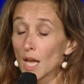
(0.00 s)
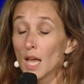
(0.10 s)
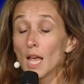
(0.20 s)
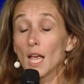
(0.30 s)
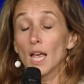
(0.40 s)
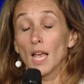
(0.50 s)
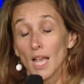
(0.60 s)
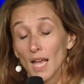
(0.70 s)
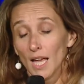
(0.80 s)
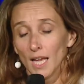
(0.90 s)

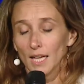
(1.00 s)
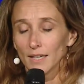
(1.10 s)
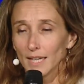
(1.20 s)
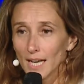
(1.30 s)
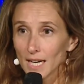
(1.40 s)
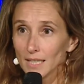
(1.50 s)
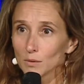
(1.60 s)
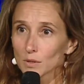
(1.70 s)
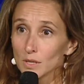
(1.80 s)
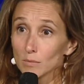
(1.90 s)
And if
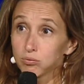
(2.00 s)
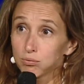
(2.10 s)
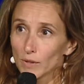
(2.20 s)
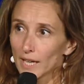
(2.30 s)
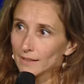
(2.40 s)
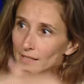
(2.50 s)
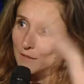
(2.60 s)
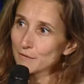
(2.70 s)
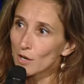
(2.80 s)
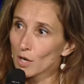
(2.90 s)
the person hangs
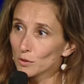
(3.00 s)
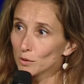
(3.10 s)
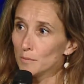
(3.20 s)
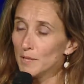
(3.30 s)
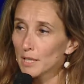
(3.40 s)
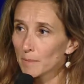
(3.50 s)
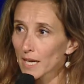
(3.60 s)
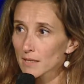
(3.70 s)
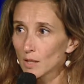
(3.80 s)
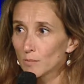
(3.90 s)
up and say, oh, wow,
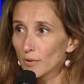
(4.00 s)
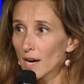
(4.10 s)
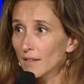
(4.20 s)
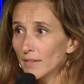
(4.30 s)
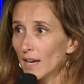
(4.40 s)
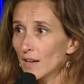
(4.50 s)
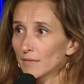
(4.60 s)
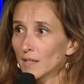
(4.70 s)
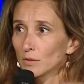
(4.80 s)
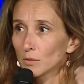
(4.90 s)
at
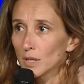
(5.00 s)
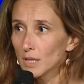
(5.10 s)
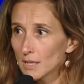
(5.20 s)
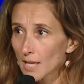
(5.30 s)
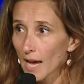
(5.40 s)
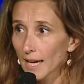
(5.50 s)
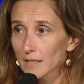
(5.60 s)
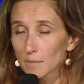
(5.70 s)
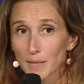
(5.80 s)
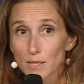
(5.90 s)
Canal+, they don't know how
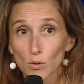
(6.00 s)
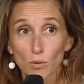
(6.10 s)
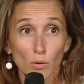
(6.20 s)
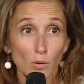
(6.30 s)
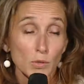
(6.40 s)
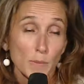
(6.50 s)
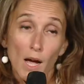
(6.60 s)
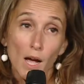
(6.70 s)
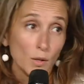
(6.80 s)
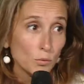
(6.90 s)
to sell their
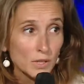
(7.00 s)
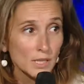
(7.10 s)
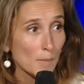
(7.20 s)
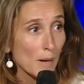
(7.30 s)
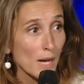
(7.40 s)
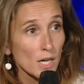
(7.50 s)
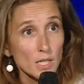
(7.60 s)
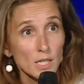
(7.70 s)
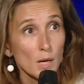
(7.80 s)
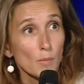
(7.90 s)
thing.
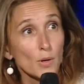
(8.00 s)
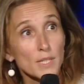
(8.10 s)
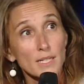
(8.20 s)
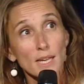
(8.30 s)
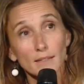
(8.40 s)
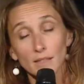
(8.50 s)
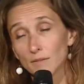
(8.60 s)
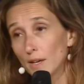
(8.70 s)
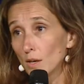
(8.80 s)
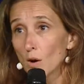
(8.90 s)
So
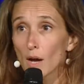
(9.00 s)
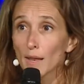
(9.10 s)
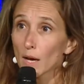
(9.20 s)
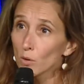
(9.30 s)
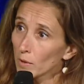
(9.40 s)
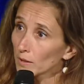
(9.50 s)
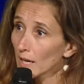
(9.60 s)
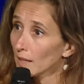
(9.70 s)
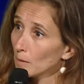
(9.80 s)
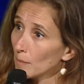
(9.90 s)
if there's
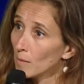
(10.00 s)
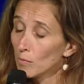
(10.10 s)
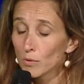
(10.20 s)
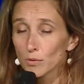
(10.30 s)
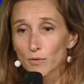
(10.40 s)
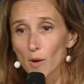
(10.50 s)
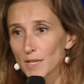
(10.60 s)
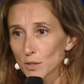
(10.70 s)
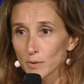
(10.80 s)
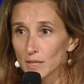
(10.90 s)
a tool that doesn't
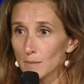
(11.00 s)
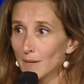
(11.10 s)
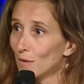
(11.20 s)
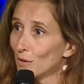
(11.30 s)
work,